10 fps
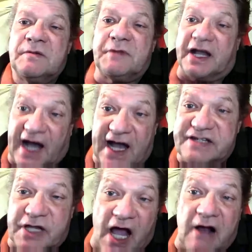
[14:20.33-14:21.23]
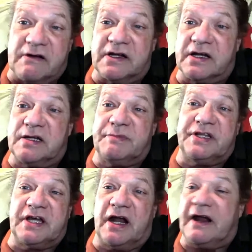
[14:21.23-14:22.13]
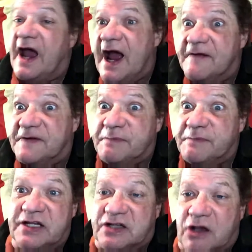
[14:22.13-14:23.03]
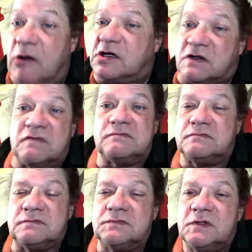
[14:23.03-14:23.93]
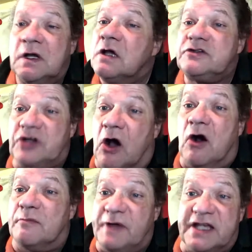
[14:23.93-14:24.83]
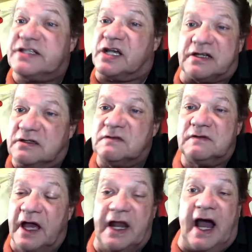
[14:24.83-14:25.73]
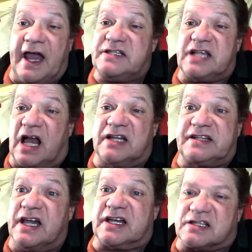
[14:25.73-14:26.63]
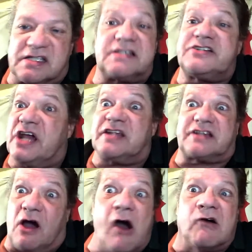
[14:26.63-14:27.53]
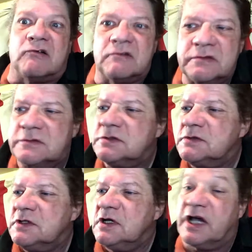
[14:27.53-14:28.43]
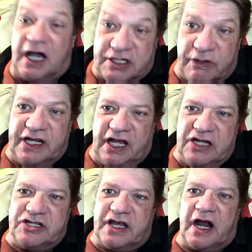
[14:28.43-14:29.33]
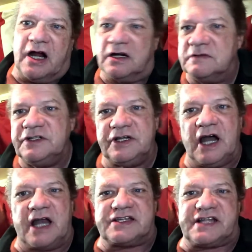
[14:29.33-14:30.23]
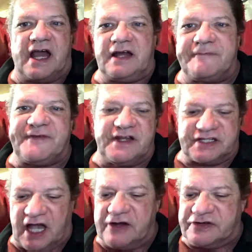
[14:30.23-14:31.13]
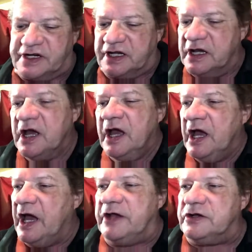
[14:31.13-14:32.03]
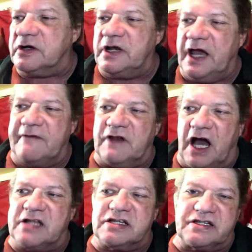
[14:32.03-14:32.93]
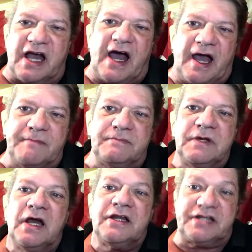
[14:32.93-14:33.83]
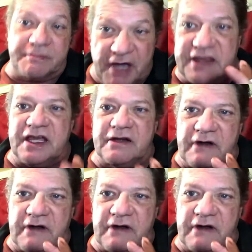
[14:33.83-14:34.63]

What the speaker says: The guys from Calgary are going to be there. Everybody's going. Don't miss it. And I ain't selling tickets. Just go. Because we need you there. You got to stand up for this country. And you're going to have lots of time to make the arrangements.